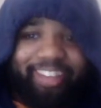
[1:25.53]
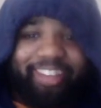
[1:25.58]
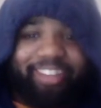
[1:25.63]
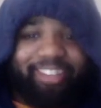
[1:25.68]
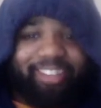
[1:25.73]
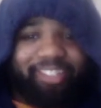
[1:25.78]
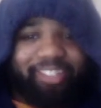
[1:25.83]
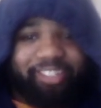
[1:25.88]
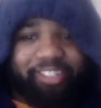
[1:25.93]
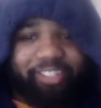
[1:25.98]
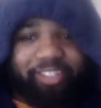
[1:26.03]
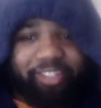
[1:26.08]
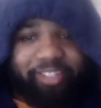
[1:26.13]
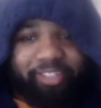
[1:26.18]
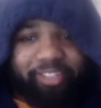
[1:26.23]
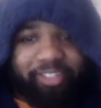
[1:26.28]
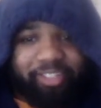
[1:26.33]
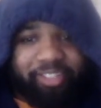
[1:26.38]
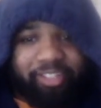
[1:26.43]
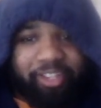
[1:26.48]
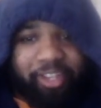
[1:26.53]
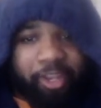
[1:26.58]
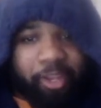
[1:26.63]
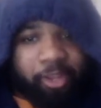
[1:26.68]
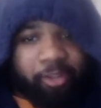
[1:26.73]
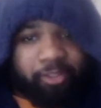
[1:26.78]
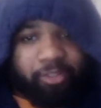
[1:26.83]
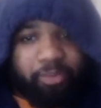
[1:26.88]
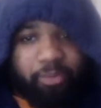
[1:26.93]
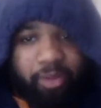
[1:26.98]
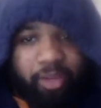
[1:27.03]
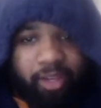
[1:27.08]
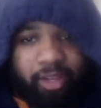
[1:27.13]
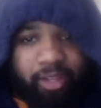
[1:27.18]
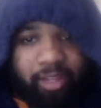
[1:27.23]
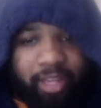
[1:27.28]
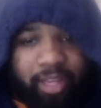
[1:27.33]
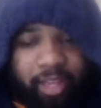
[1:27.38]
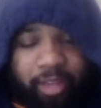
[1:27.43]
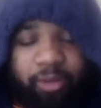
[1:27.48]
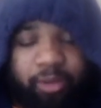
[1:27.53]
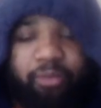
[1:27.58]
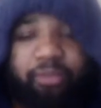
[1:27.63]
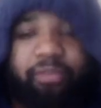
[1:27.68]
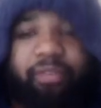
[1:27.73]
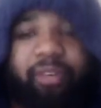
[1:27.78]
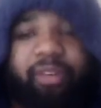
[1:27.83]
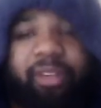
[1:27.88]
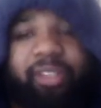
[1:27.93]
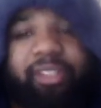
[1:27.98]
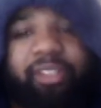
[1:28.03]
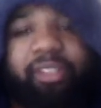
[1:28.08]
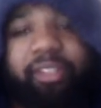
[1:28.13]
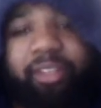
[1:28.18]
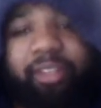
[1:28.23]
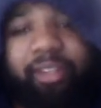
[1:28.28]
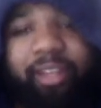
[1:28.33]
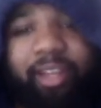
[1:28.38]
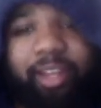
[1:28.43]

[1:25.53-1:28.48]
this shit stinks, man. Like, no funny shit.